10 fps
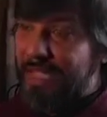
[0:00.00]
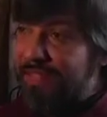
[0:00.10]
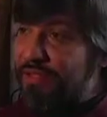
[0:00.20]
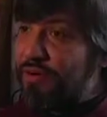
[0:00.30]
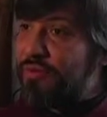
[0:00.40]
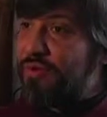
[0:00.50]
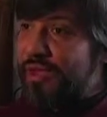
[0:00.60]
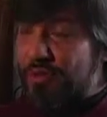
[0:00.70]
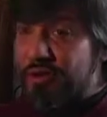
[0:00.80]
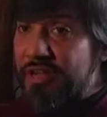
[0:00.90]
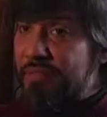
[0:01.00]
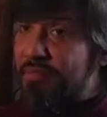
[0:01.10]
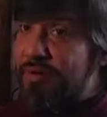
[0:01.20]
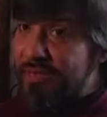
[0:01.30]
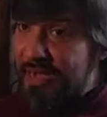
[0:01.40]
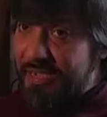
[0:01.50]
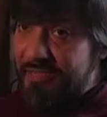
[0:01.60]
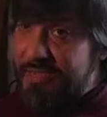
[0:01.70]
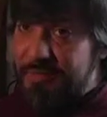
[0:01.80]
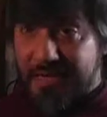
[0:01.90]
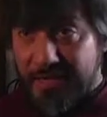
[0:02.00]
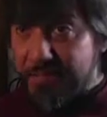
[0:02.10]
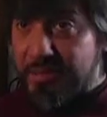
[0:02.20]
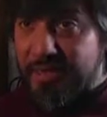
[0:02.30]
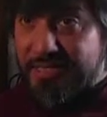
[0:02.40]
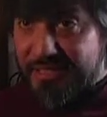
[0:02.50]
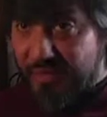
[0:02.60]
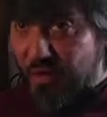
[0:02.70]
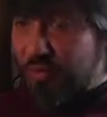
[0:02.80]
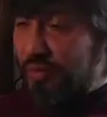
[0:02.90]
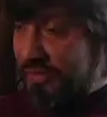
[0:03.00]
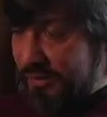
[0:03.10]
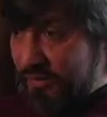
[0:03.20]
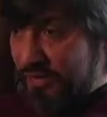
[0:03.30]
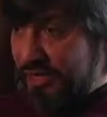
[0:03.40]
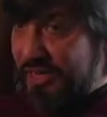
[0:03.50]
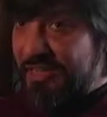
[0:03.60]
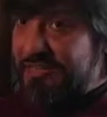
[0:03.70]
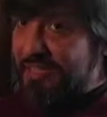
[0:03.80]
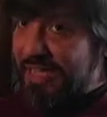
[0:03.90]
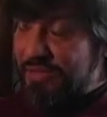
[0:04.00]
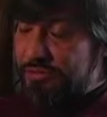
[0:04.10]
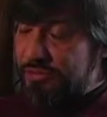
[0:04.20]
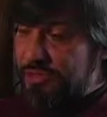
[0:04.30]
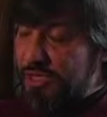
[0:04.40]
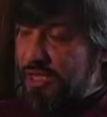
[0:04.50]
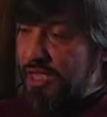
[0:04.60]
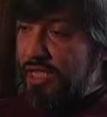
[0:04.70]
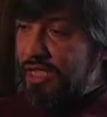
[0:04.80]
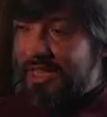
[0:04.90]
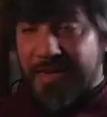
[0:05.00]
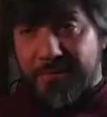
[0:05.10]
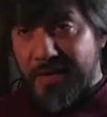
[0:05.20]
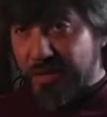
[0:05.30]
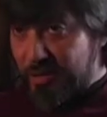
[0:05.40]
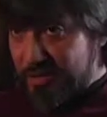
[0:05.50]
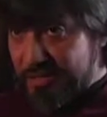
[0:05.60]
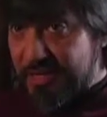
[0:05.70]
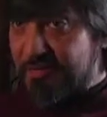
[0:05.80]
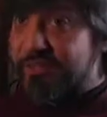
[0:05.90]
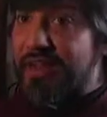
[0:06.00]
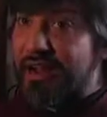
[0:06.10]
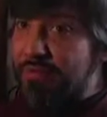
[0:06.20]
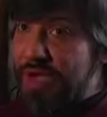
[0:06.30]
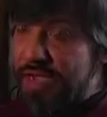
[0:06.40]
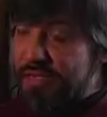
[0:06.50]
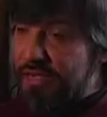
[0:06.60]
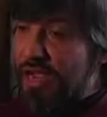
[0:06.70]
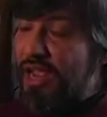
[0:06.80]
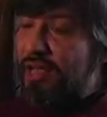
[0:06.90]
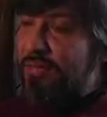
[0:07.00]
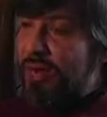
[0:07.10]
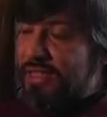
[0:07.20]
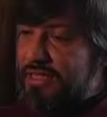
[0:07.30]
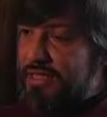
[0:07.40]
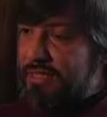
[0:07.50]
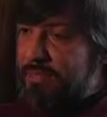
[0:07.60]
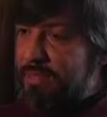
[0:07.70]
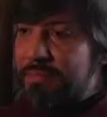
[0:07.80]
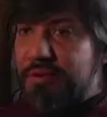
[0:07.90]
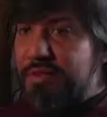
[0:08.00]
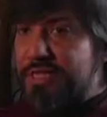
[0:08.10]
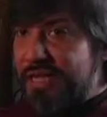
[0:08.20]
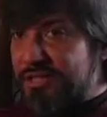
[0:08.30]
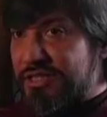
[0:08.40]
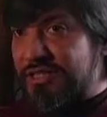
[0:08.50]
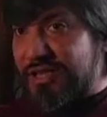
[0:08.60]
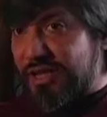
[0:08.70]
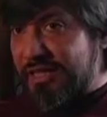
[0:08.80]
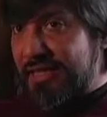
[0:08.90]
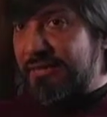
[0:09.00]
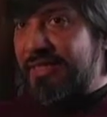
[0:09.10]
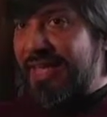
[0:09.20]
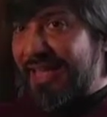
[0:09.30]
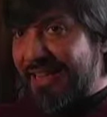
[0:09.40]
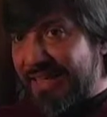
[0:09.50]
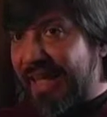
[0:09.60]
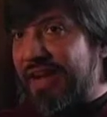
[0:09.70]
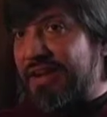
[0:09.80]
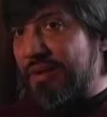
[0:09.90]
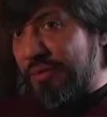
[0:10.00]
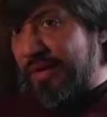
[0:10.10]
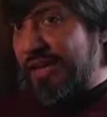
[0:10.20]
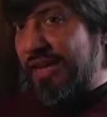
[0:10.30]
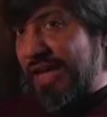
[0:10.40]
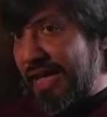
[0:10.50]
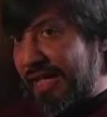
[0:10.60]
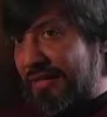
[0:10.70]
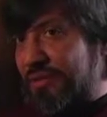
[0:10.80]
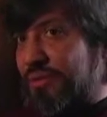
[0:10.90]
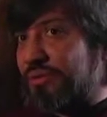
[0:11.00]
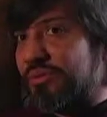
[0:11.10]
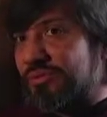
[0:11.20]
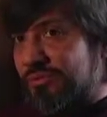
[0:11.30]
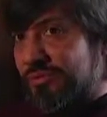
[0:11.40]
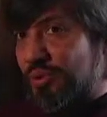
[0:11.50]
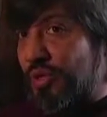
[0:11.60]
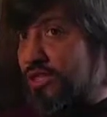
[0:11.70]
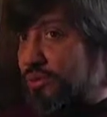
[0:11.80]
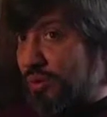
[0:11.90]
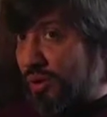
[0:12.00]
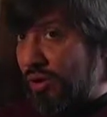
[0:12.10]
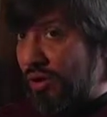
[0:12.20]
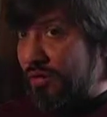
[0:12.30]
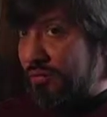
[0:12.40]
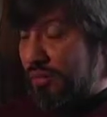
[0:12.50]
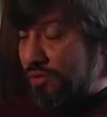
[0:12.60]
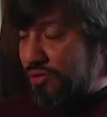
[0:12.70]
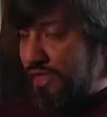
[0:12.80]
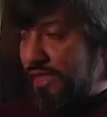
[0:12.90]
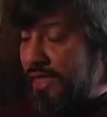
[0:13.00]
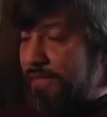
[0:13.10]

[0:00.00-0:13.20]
I don't improvise. I mean, I improvise at home when I work in sounds, and I play all the sounds that I write, but improvisation is not the area where I like to explore music.